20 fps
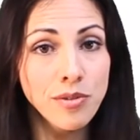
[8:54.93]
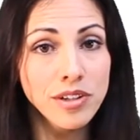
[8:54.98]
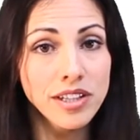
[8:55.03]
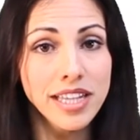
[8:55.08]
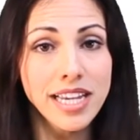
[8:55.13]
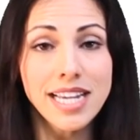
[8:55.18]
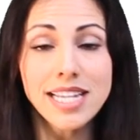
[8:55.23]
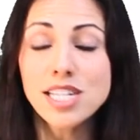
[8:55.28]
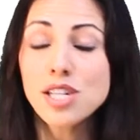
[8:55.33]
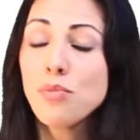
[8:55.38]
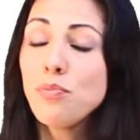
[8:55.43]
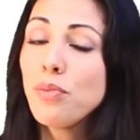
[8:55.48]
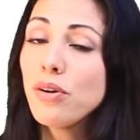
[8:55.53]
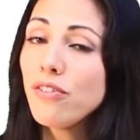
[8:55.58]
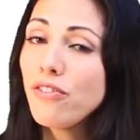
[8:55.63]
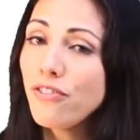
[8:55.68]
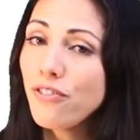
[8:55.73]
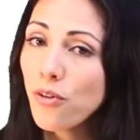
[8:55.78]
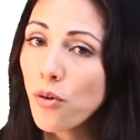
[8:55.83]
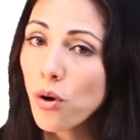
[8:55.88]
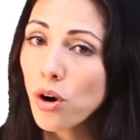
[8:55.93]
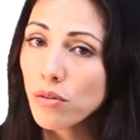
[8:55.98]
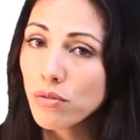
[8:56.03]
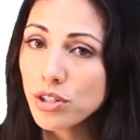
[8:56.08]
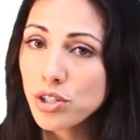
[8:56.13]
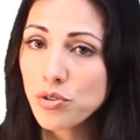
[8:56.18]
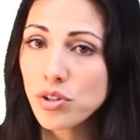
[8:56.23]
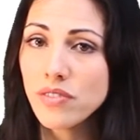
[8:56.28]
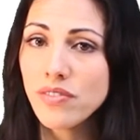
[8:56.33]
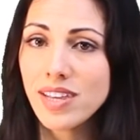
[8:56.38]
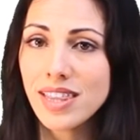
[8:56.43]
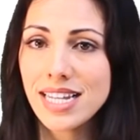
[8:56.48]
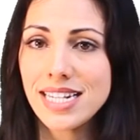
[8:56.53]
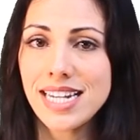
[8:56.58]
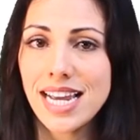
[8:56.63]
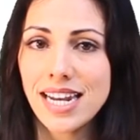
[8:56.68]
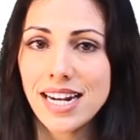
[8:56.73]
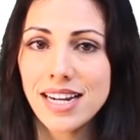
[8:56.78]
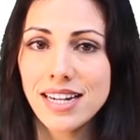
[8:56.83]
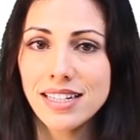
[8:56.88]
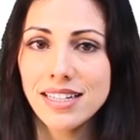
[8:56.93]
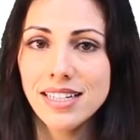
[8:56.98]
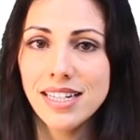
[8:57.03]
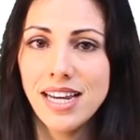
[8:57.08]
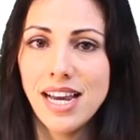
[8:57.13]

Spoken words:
release before retrieving the data.